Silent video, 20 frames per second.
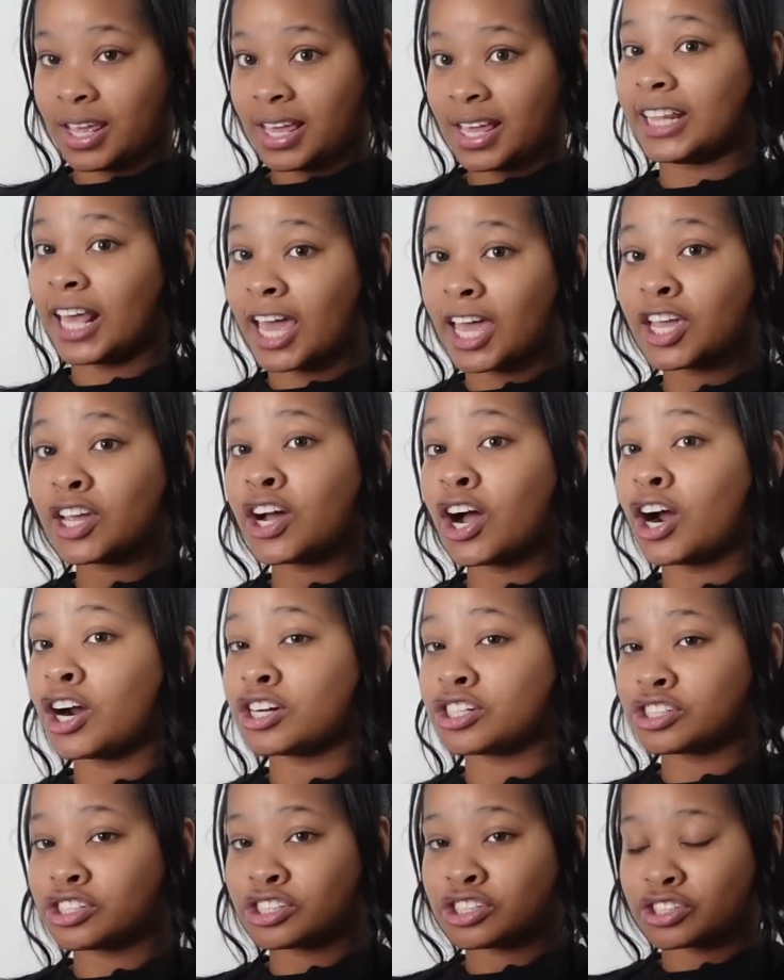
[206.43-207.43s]
They
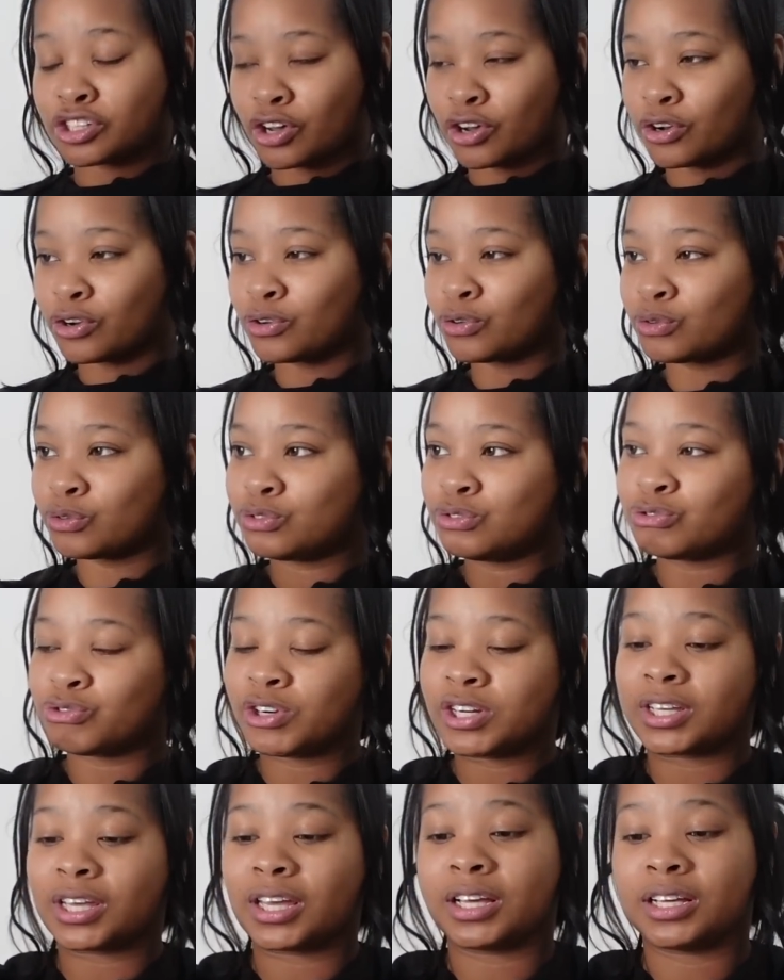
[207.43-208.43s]
are so
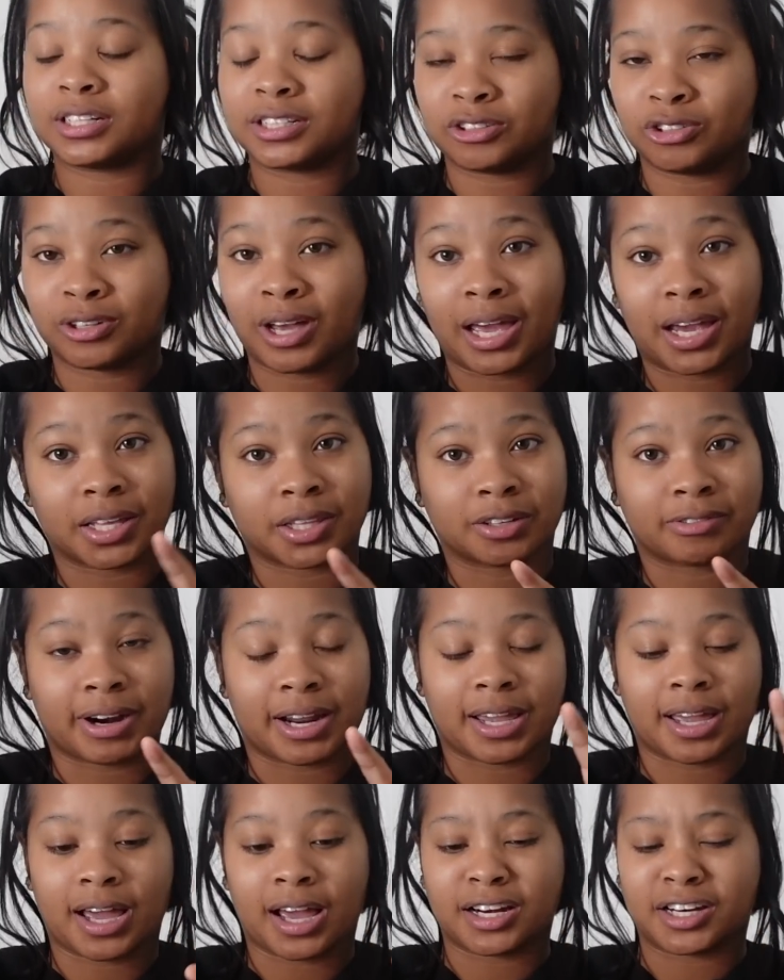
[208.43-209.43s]
freaking good. You gotta get the
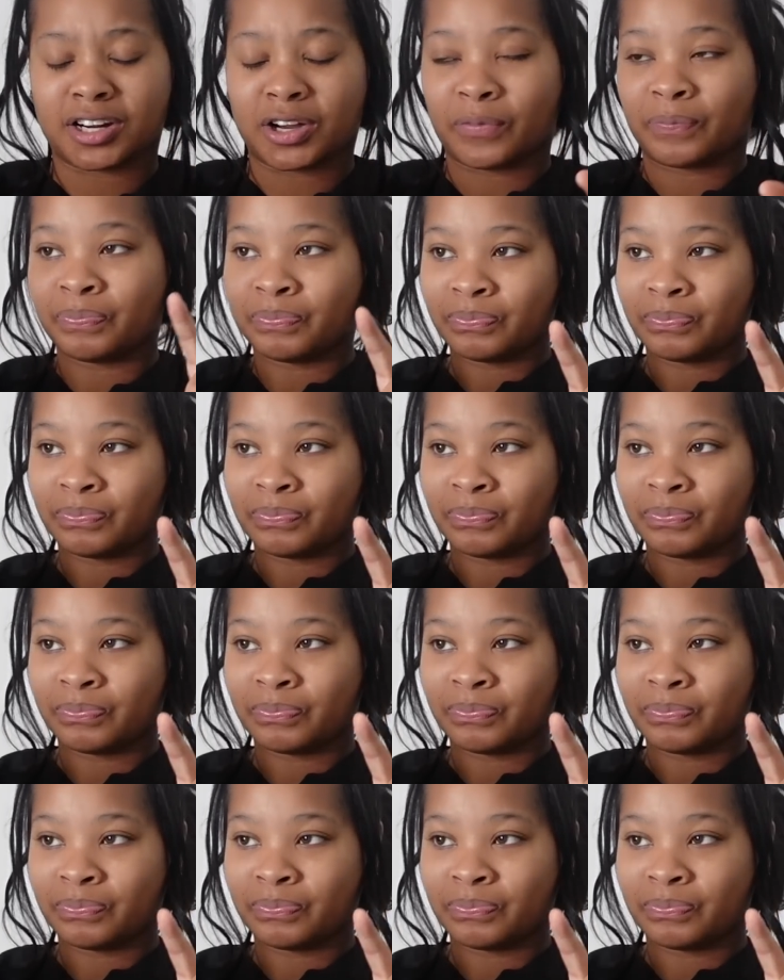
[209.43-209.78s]
right kind though.